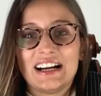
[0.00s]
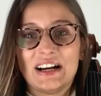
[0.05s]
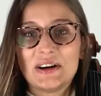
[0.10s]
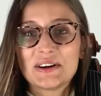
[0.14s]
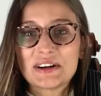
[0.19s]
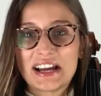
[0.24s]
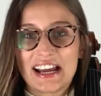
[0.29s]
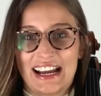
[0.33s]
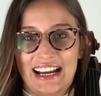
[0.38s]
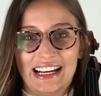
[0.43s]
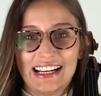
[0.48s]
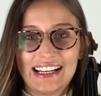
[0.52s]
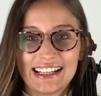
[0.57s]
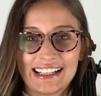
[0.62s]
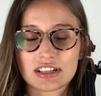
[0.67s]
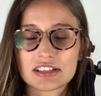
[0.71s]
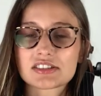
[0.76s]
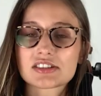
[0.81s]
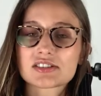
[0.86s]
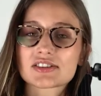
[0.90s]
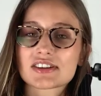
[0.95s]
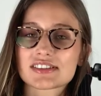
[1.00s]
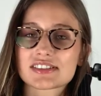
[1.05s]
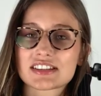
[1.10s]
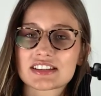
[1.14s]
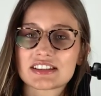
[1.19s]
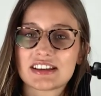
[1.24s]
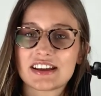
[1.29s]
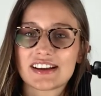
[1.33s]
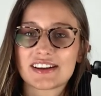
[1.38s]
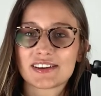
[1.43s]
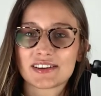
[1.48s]
Okay, let's adjust to
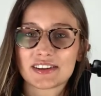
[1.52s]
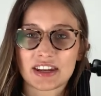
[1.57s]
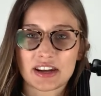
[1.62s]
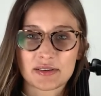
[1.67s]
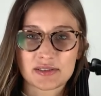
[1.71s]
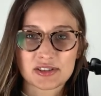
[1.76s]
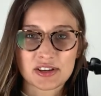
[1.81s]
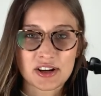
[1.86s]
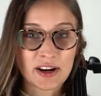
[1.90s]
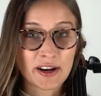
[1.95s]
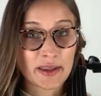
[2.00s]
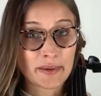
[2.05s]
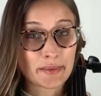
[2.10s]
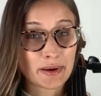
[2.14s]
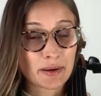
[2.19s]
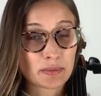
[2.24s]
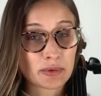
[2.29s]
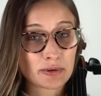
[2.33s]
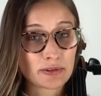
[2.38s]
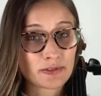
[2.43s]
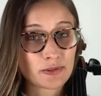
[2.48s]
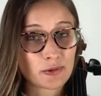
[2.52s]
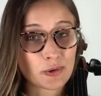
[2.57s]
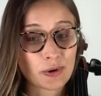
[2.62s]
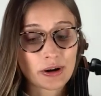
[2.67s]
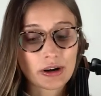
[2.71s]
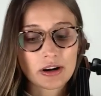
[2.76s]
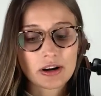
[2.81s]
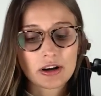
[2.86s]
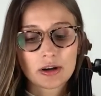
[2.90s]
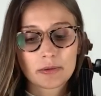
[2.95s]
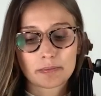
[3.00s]
the angle that I was talking about
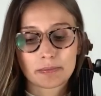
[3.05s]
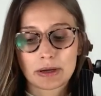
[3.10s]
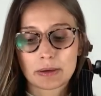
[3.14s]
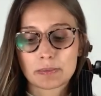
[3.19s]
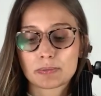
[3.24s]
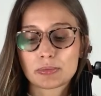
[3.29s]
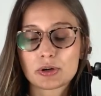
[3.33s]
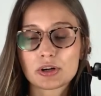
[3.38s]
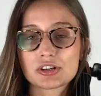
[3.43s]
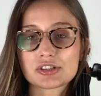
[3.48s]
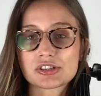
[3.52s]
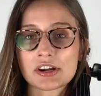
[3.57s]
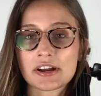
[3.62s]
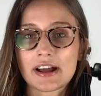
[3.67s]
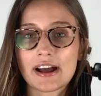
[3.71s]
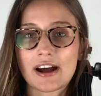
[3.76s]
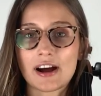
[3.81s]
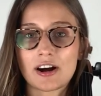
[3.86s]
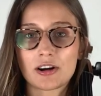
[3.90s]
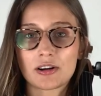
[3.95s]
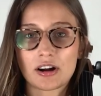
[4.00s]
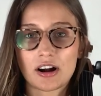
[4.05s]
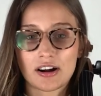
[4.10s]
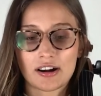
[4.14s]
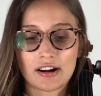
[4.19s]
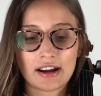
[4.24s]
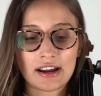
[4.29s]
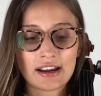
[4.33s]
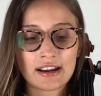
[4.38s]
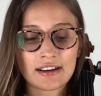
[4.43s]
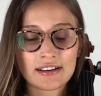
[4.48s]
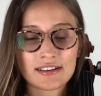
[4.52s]
before by pushing out our
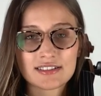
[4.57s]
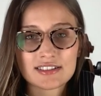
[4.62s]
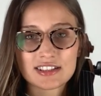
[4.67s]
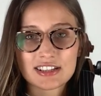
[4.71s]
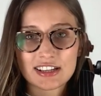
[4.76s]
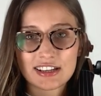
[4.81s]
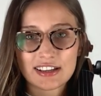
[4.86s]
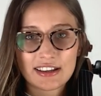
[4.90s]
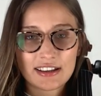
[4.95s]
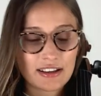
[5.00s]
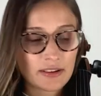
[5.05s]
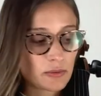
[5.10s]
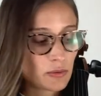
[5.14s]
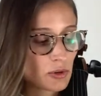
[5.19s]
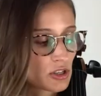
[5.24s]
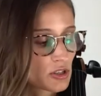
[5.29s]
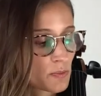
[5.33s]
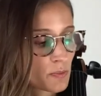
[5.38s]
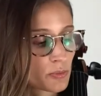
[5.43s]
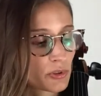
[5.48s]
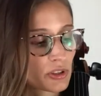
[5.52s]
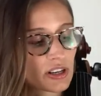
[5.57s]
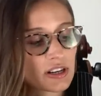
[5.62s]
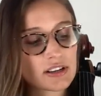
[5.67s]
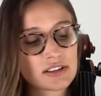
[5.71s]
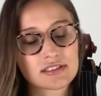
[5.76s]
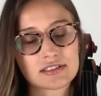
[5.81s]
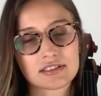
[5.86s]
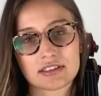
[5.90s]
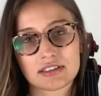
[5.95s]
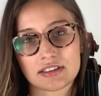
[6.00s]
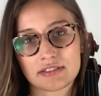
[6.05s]
hand, which
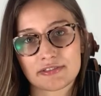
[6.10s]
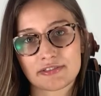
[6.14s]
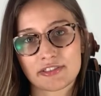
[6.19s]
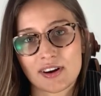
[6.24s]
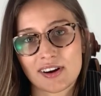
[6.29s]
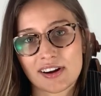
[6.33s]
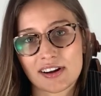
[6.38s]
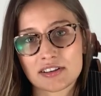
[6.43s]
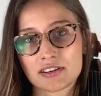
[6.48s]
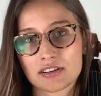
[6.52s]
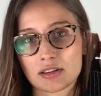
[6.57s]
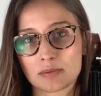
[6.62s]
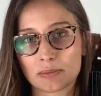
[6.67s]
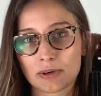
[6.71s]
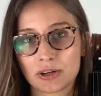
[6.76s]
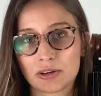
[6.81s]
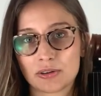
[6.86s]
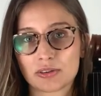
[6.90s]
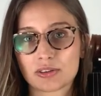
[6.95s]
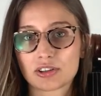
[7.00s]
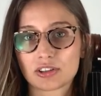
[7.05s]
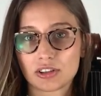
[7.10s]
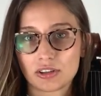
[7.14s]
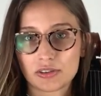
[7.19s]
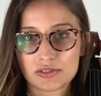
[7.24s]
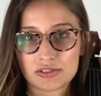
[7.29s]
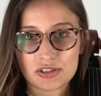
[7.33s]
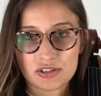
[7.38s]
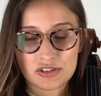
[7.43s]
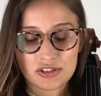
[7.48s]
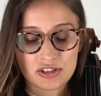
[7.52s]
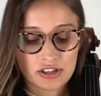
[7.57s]
brings the far end of the bow
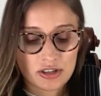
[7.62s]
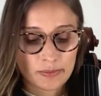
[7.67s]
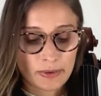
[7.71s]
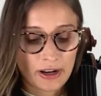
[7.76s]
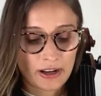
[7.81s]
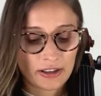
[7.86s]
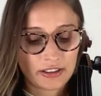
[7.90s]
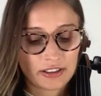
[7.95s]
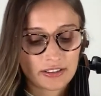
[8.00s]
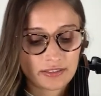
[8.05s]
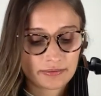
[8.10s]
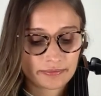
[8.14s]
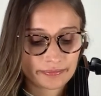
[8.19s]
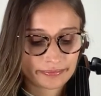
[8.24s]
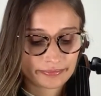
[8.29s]
closer to your body.